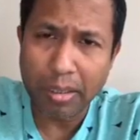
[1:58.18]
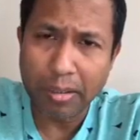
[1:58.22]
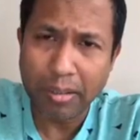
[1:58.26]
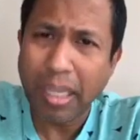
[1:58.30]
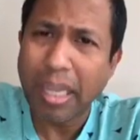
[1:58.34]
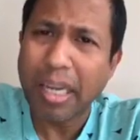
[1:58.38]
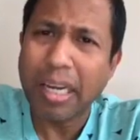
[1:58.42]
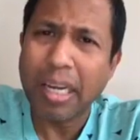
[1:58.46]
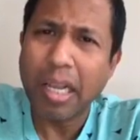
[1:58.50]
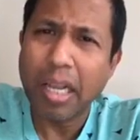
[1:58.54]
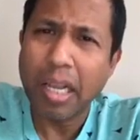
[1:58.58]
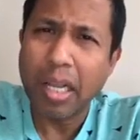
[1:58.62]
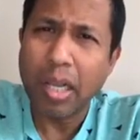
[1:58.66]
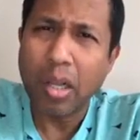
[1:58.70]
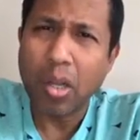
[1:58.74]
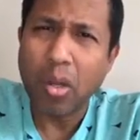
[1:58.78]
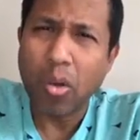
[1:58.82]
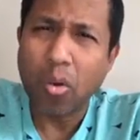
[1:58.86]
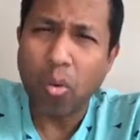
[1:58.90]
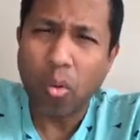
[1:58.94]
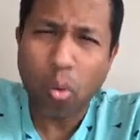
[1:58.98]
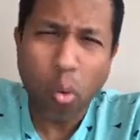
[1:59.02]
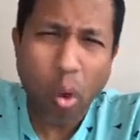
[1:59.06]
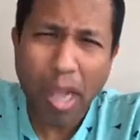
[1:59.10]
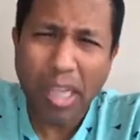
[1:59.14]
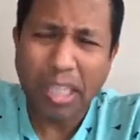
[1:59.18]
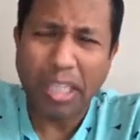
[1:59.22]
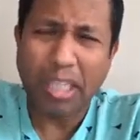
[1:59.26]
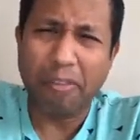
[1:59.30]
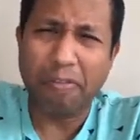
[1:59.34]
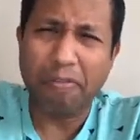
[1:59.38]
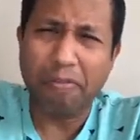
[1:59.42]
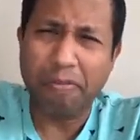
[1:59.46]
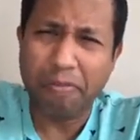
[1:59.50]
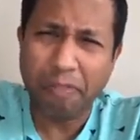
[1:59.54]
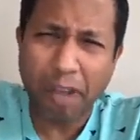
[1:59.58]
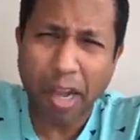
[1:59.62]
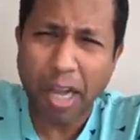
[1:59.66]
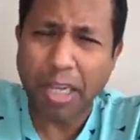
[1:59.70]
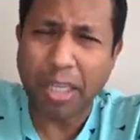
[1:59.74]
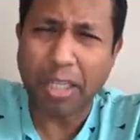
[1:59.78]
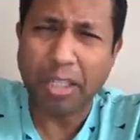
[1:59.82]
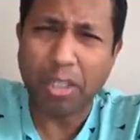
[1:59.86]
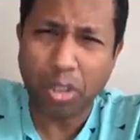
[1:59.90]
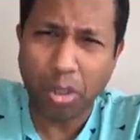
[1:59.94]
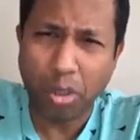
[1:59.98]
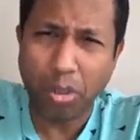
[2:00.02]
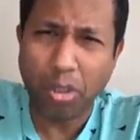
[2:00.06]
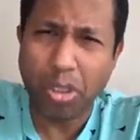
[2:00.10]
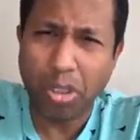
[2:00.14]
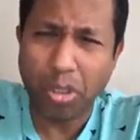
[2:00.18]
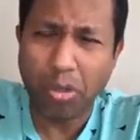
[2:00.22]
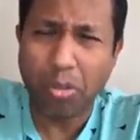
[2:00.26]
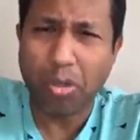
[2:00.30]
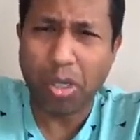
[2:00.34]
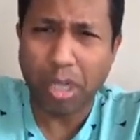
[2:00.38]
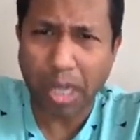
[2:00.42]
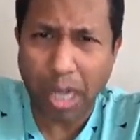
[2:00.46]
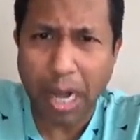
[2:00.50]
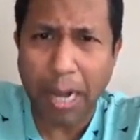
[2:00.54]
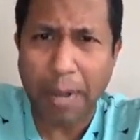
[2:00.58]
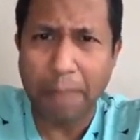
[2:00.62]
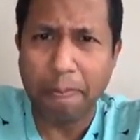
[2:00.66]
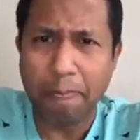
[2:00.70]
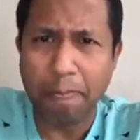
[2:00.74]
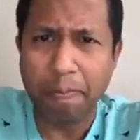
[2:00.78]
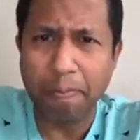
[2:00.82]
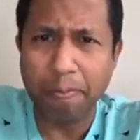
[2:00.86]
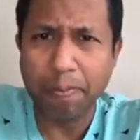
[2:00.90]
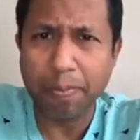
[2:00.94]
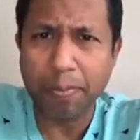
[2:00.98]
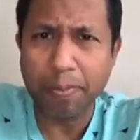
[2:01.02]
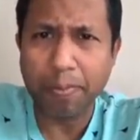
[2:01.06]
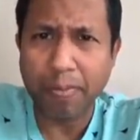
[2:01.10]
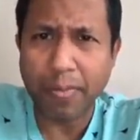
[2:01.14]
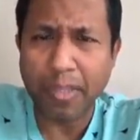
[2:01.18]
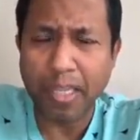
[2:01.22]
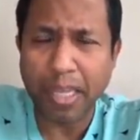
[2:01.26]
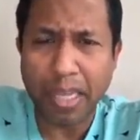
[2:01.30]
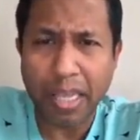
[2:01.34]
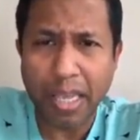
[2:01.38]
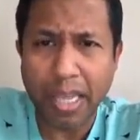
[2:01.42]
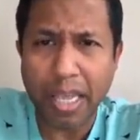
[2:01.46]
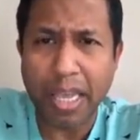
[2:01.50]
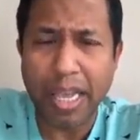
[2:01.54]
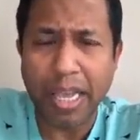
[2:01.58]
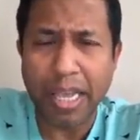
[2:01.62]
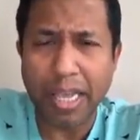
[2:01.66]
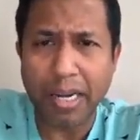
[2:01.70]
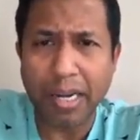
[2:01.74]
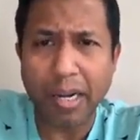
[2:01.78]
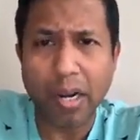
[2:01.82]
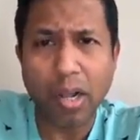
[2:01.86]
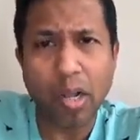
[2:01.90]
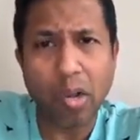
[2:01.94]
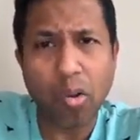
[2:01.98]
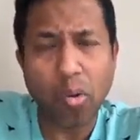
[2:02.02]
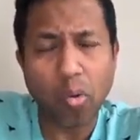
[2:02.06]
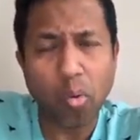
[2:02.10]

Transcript: then why the fuck do you come here?